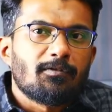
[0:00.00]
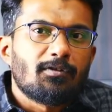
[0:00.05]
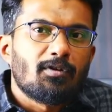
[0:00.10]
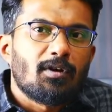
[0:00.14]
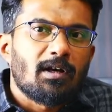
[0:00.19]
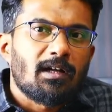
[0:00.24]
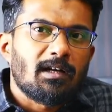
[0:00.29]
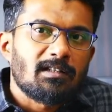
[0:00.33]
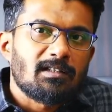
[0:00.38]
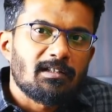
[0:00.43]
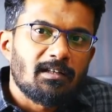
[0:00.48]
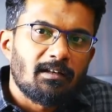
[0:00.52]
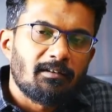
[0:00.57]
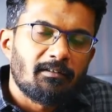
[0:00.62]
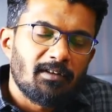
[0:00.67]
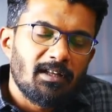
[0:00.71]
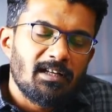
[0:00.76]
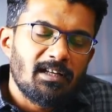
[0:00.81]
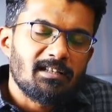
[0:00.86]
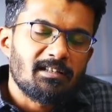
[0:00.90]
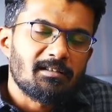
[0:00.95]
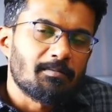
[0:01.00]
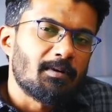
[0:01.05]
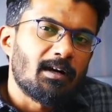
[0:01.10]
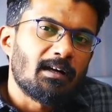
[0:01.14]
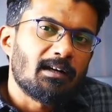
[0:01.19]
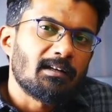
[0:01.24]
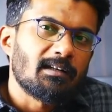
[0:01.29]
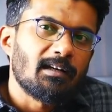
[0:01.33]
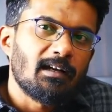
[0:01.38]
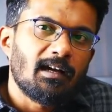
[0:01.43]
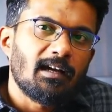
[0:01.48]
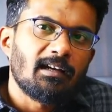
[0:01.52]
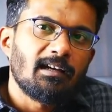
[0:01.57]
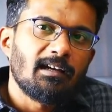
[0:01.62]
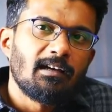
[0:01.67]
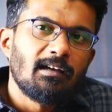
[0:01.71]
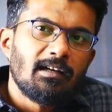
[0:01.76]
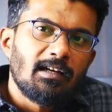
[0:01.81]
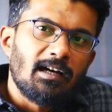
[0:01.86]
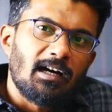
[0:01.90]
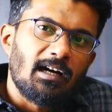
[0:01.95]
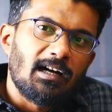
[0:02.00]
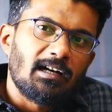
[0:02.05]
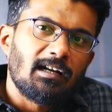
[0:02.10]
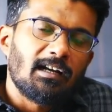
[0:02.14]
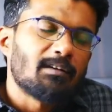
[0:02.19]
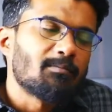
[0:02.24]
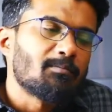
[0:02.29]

You are a very smart guy, and let